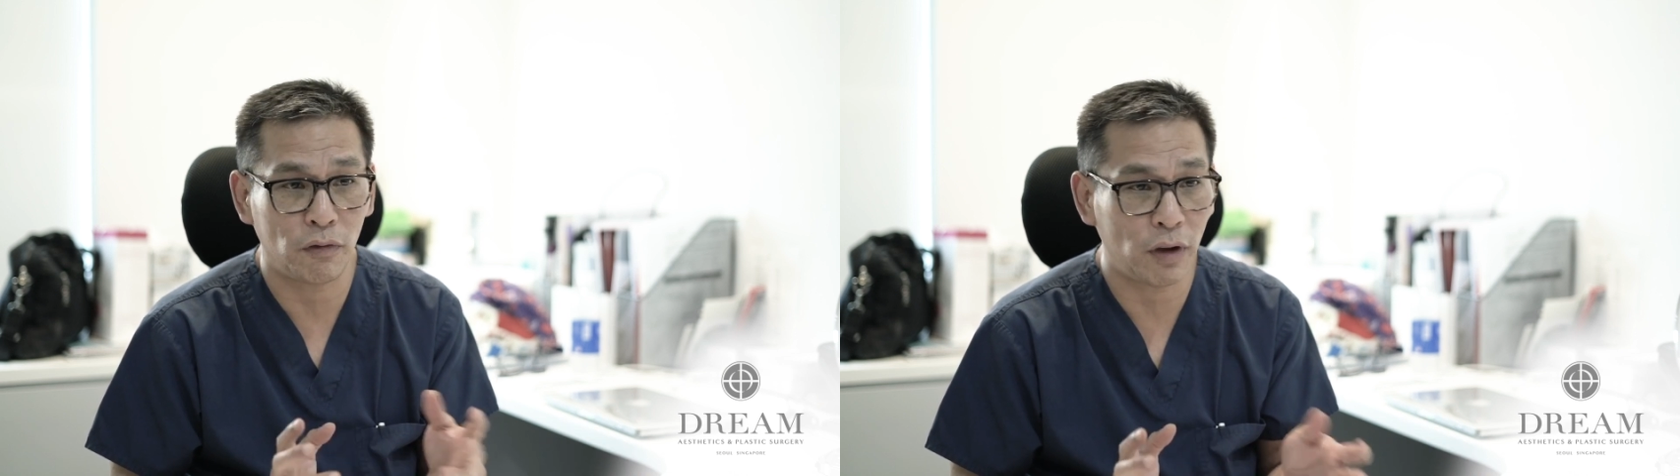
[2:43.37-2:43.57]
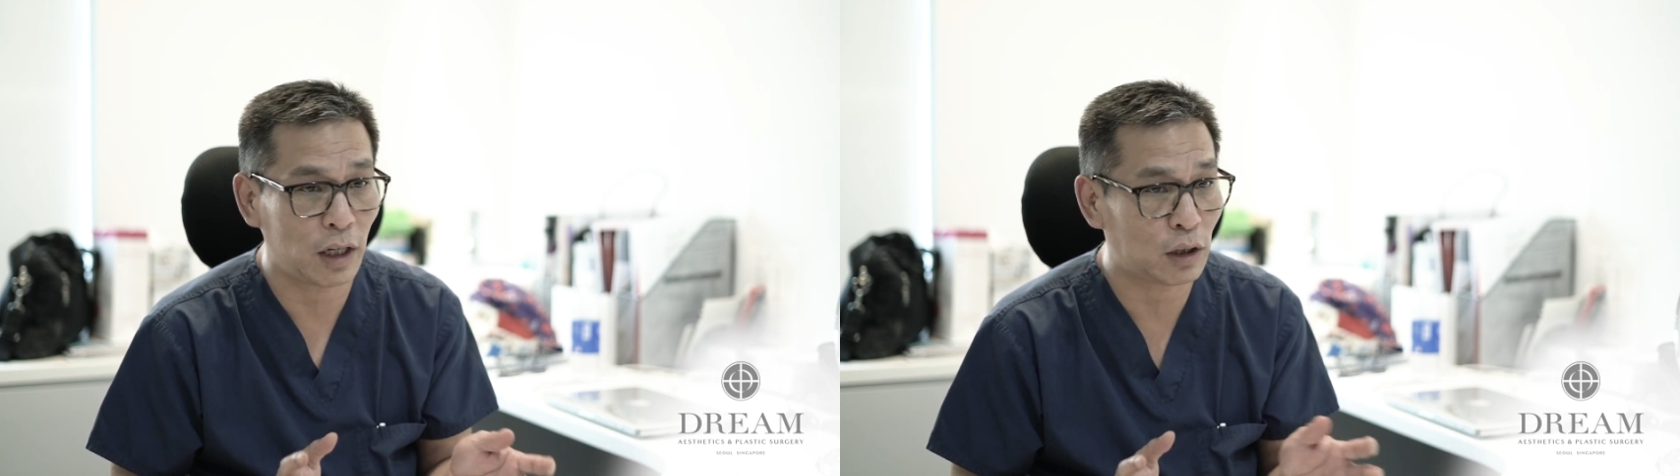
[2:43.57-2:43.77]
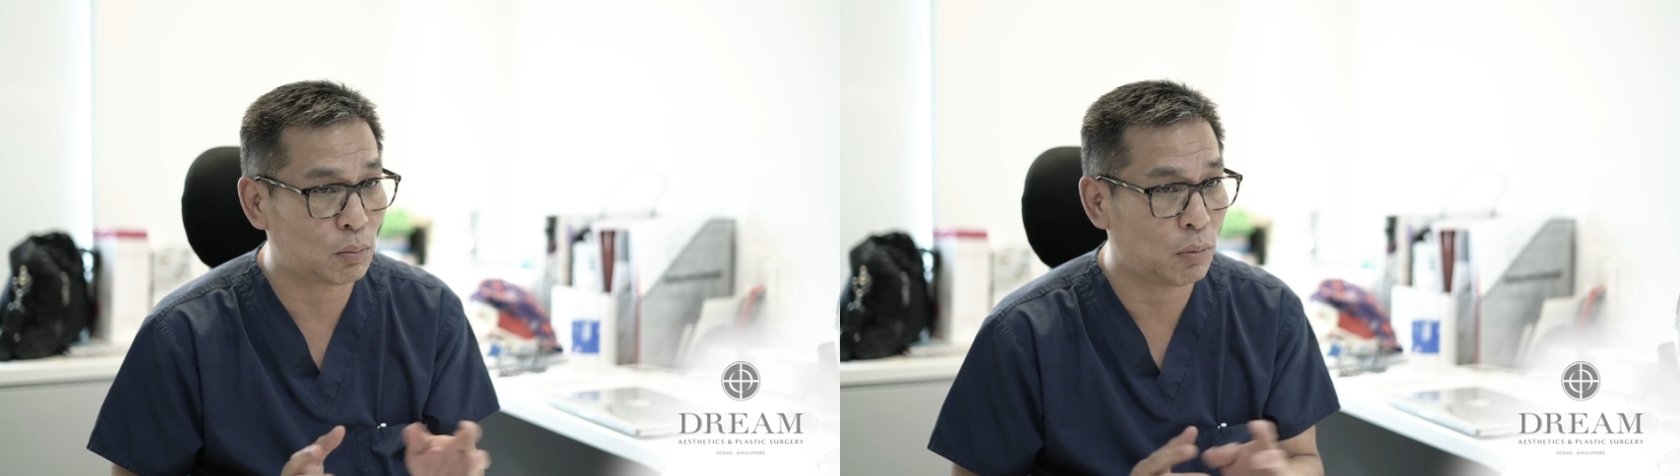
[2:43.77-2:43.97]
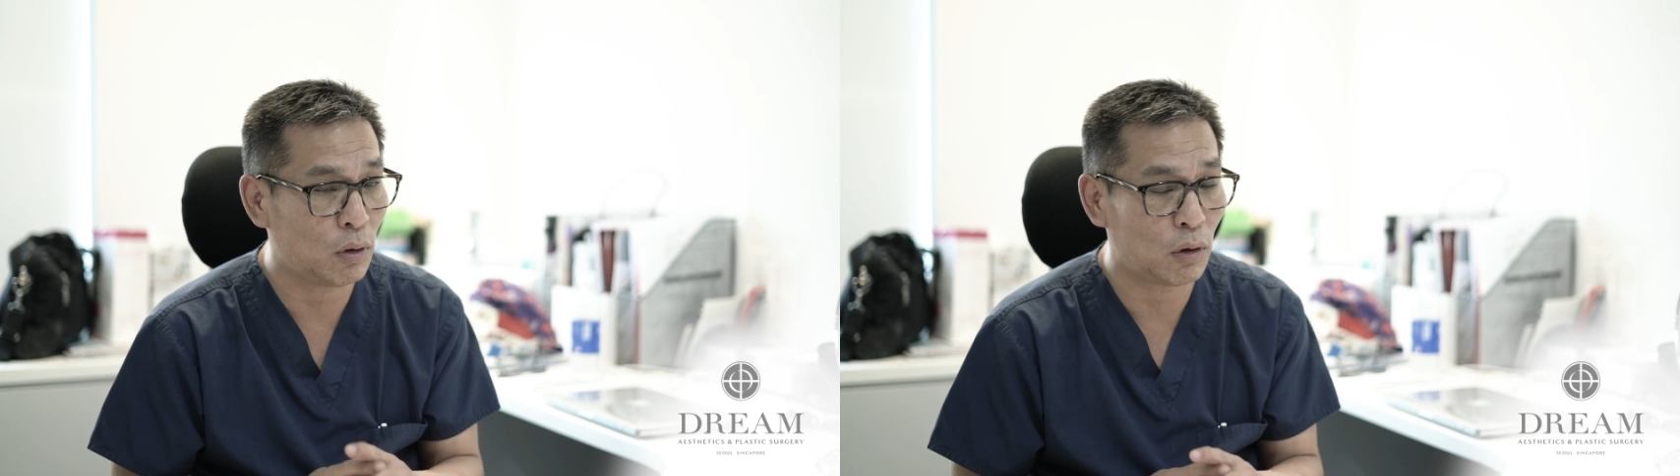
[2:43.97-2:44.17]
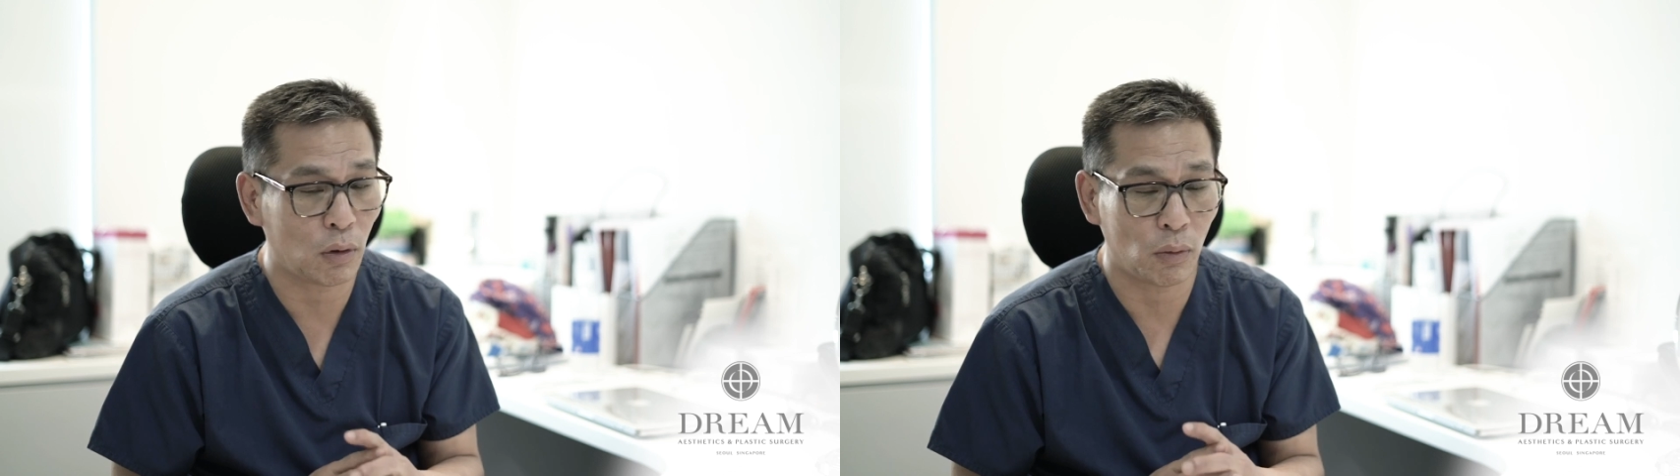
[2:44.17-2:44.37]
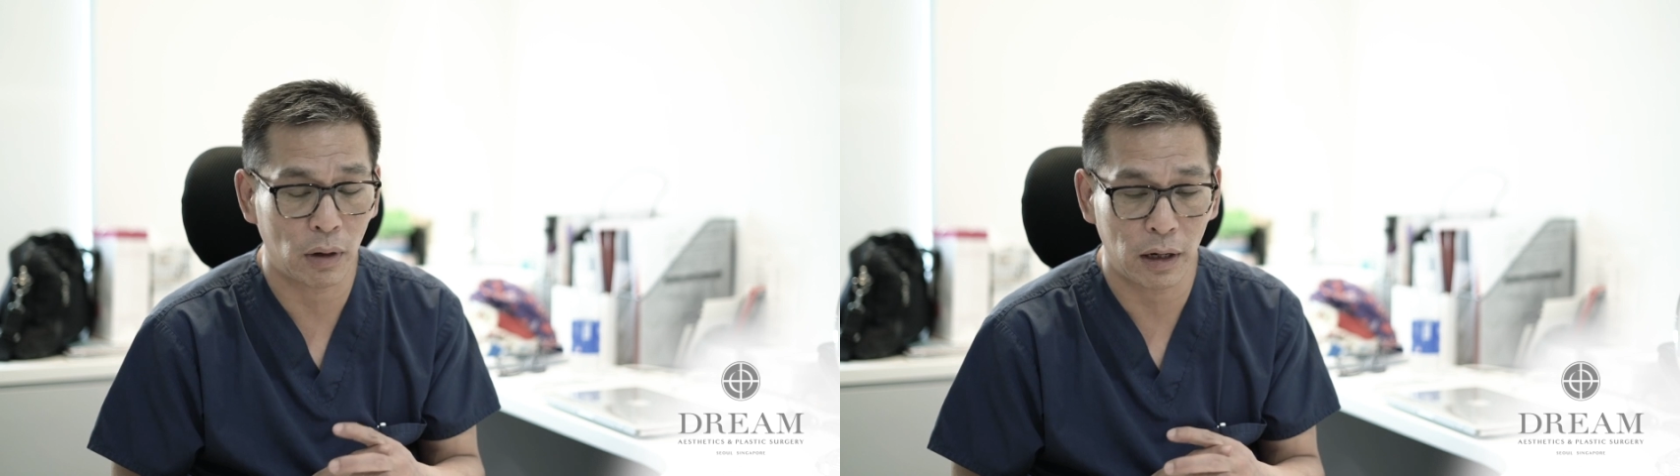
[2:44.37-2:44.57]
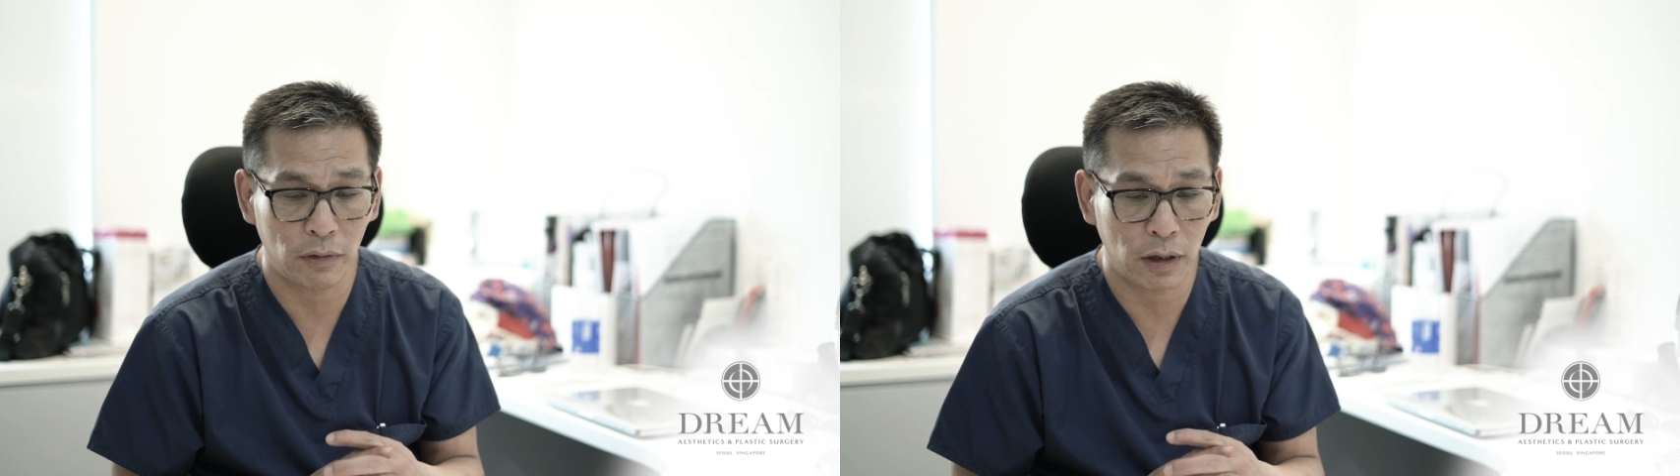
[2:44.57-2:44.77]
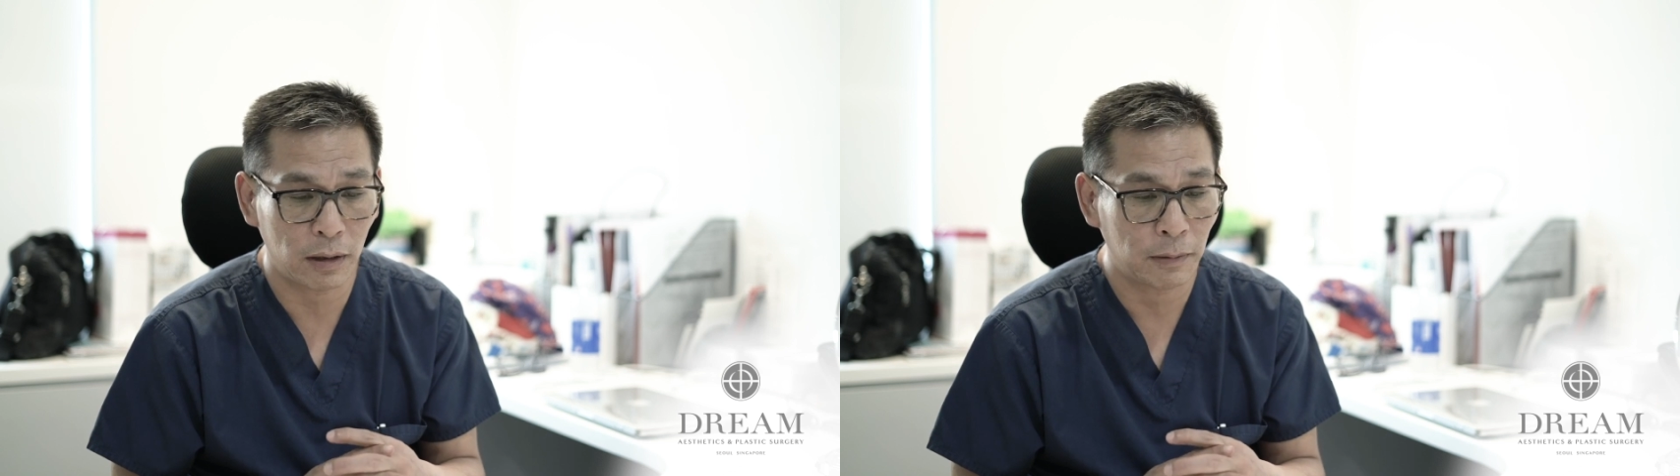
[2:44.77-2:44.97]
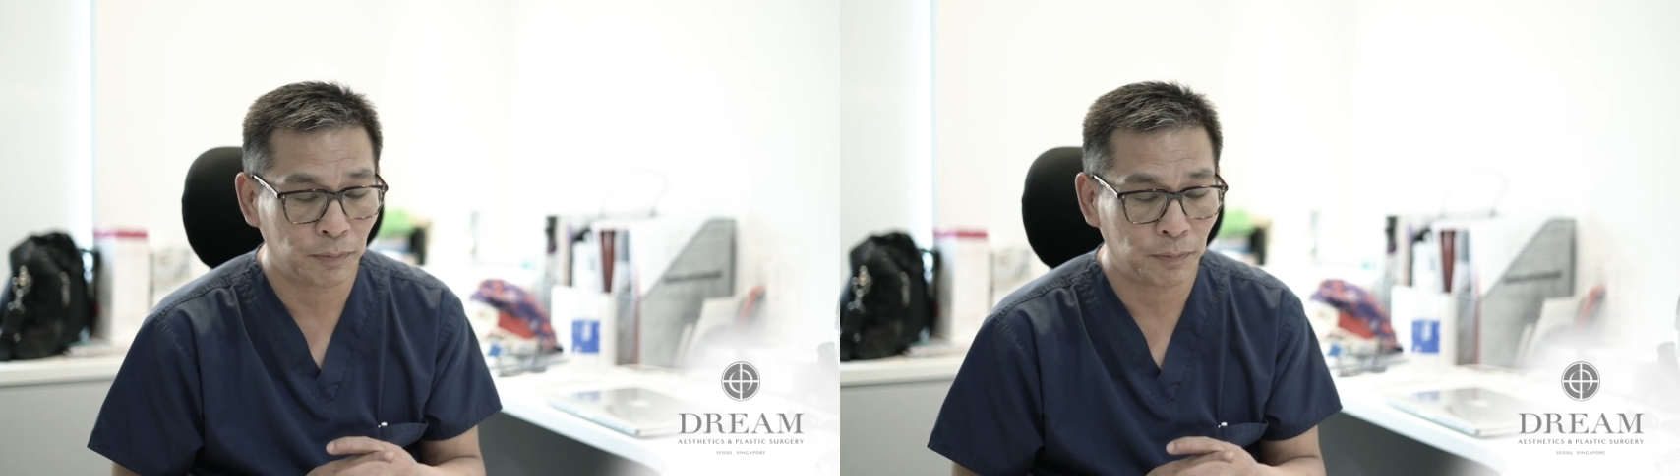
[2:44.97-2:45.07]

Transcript: Facebook or whatever,